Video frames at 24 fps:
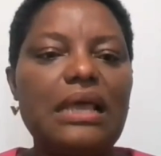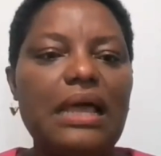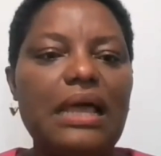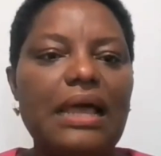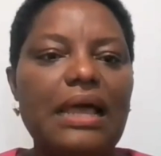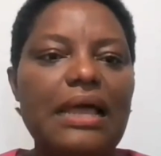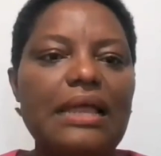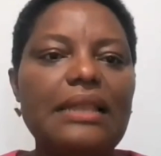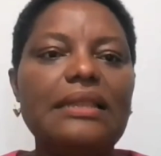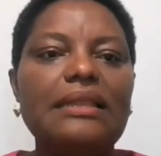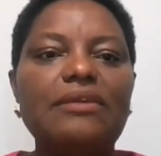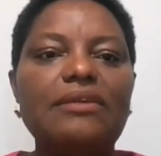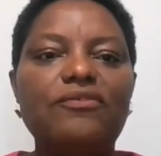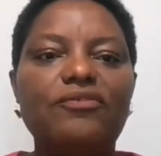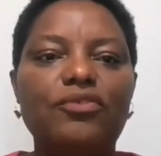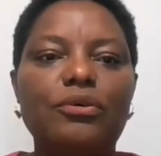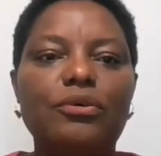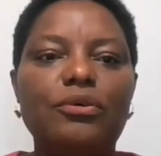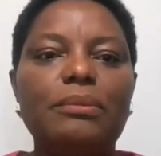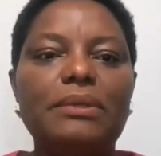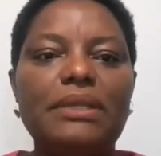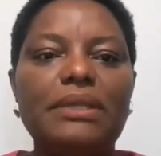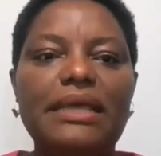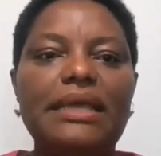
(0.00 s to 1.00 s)
and then
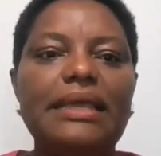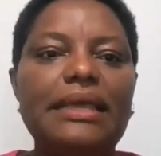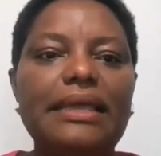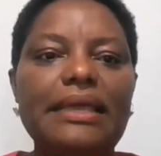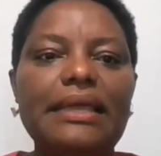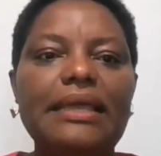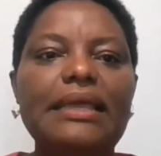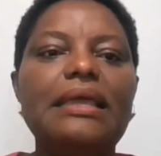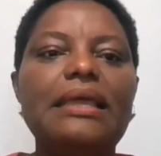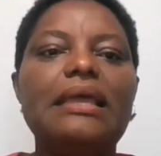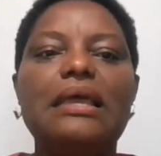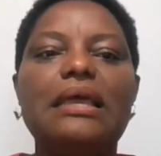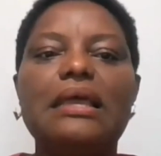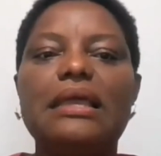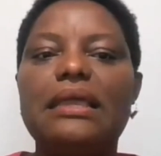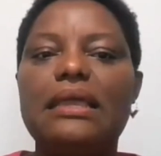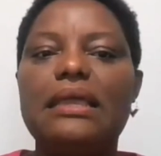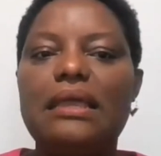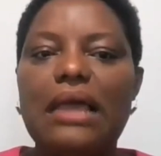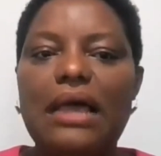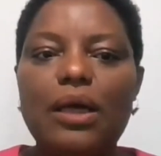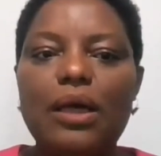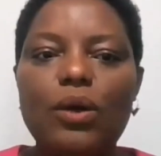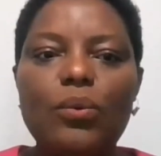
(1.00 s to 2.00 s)
from there,
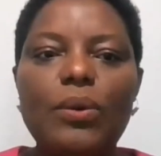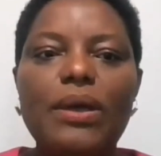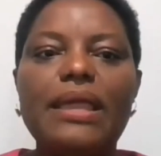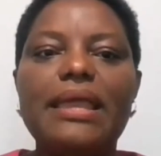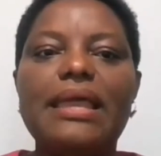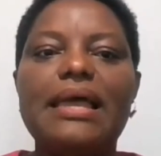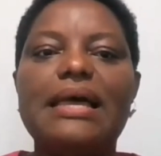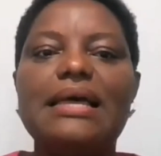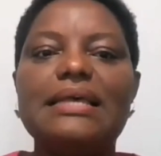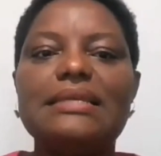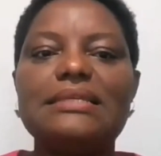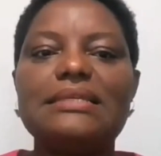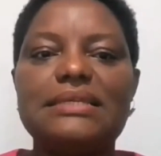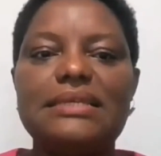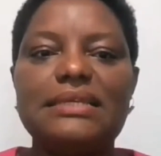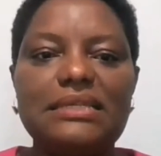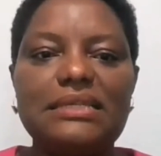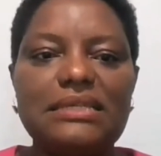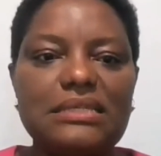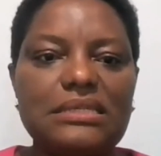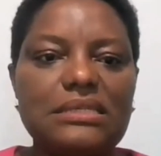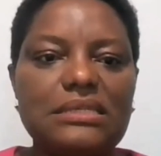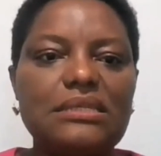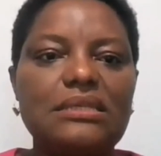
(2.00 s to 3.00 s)
acquire
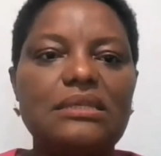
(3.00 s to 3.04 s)
assets.